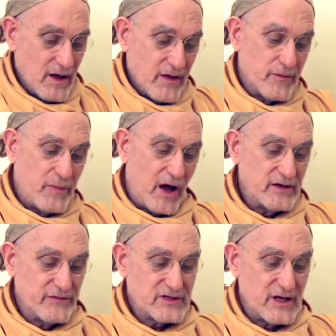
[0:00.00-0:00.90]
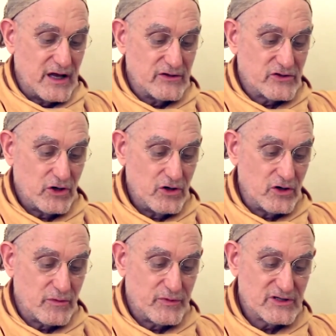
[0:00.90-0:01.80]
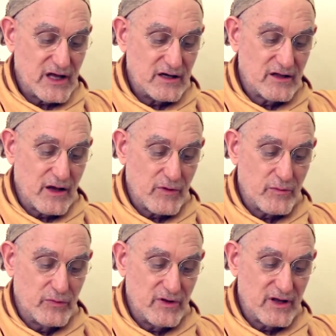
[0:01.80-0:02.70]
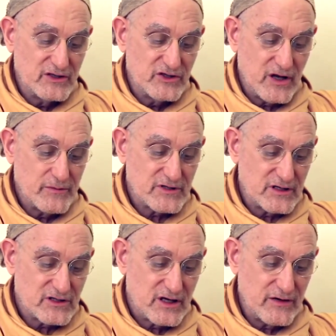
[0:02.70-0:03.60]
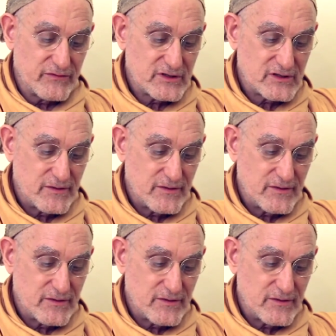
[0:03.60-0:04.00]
the Pandavas in turn presented them with brilliant gems as gifts.